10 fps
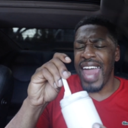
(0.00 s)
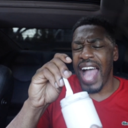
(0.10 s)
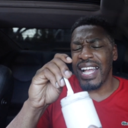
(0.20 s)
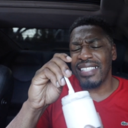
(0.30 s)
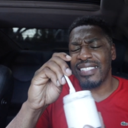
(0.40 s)

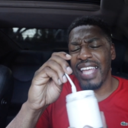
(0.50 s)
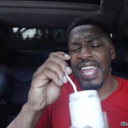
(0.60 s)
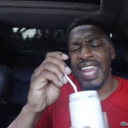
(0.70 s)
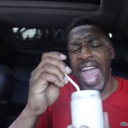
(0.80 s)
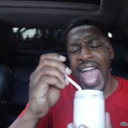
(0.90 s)
I gotta say,
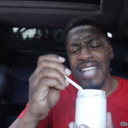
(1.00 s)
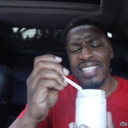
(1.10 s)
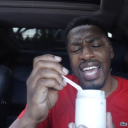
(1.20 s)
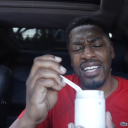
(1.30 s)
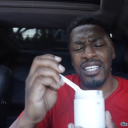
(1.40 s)
it has
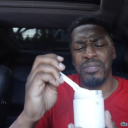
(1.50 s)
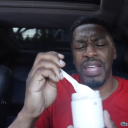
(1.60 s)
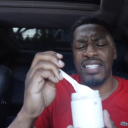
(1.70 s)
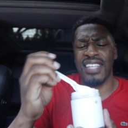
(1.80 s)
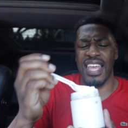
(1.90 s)
that uh
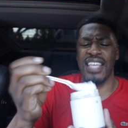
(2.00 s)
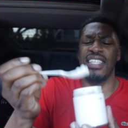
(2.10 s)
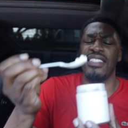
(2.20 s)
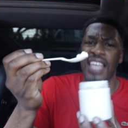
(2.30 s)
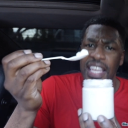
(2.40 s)
that
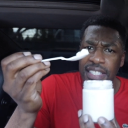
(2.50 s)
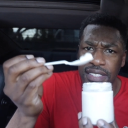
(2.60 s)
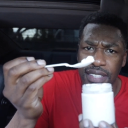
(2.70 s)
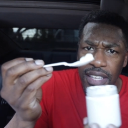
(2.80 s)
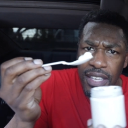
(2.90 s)
tangy
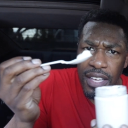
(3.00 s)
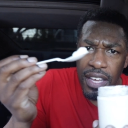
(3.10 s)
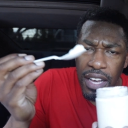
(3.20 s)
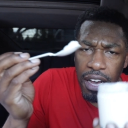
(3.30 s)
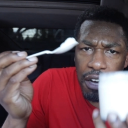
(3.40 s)
taste
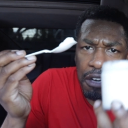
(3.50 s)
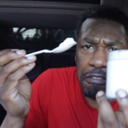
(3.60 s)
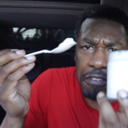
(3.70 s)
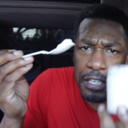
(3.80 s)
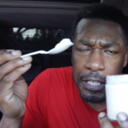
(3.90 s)

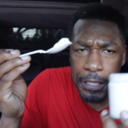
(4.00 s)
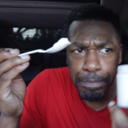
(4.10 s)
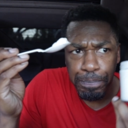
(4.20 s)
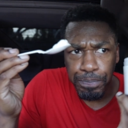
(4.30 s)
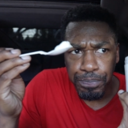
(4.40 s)
of uh,
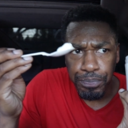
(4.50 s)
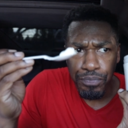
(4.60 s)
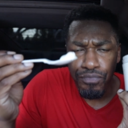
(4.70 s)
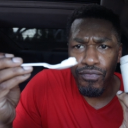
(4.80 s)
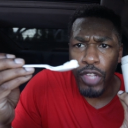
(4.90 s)

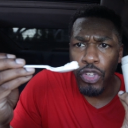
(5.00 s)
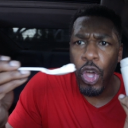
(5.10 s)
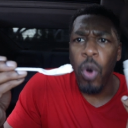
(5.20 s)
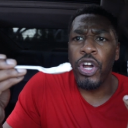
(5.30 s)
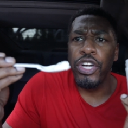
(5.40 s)

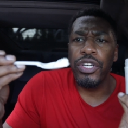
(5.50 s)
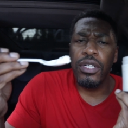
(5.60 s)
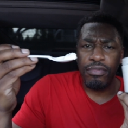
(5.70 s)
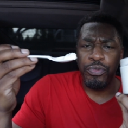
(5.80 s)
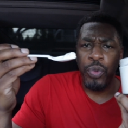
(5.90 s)
yogurt
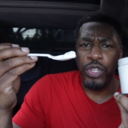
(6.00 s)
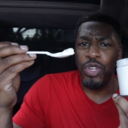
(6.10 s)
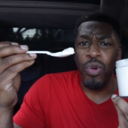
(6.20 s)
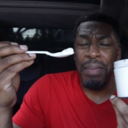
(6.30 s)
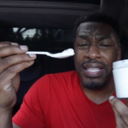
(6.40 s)
when you
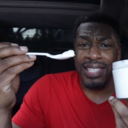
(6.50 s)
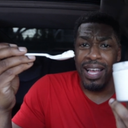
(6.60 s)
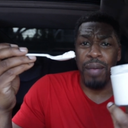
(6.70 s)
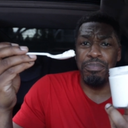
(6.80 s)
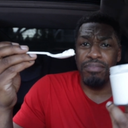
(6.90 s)
don't mix it
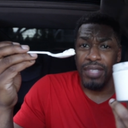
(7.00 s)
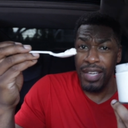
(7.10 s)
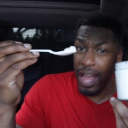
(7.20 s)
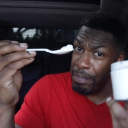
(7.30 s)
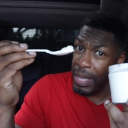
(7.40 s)
up.
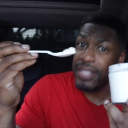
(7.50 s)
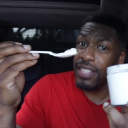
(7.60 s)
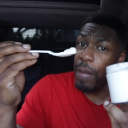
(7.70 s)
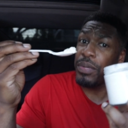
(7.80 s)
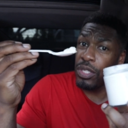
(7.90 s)
And I mix
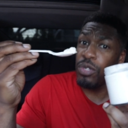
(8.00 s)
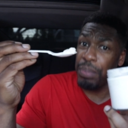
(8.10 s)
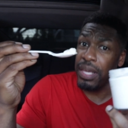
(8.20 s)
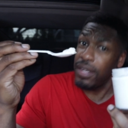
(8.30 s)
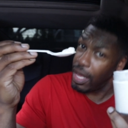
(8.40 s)
it up a little
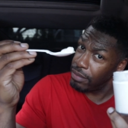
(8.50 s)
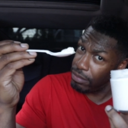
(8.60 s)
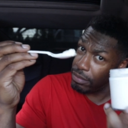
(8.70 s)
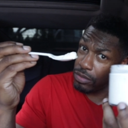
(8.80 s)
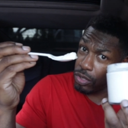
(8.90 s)
bit. I
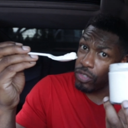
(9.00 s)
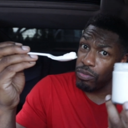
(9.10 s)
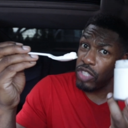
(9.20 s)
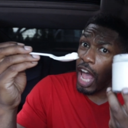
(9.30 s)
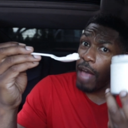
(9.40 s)
took
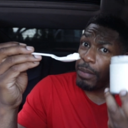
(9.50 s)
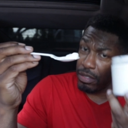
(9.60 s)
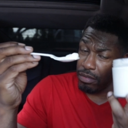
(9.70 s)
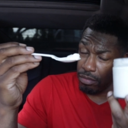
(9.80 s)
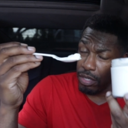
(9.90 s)
some time
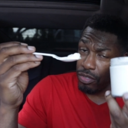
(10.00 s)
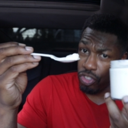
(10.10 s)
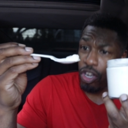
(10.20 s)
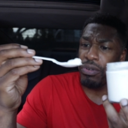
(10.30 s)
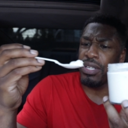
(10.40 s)
and, and
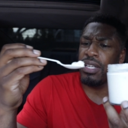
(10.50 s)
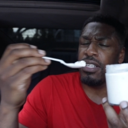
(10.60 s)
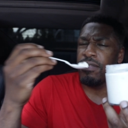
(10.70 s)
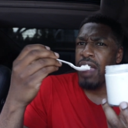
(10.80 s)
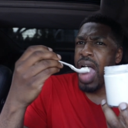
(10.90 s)
stirring
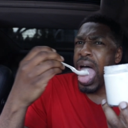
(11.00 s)
and